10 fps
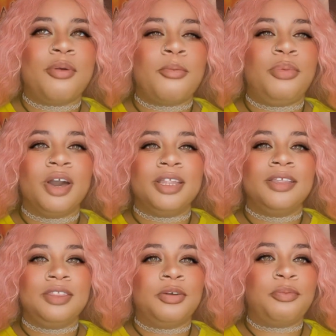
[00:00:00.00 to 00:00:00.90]

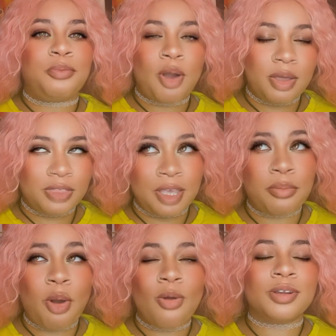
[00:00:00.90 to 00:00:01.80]
But the
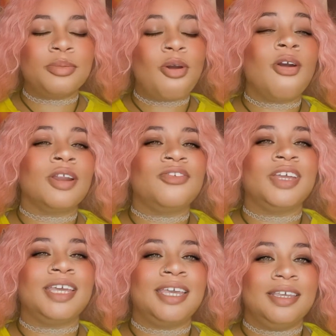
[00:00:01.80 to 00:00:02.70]
important part of
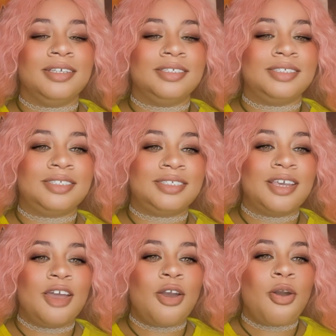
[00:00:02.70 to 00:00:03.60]
it
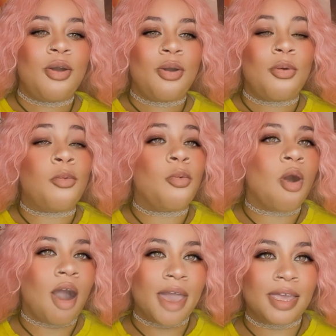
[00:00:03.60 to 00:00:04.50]
is
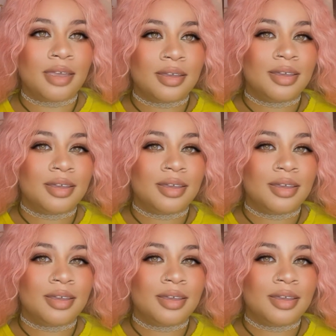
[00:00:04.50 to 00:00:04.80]
why.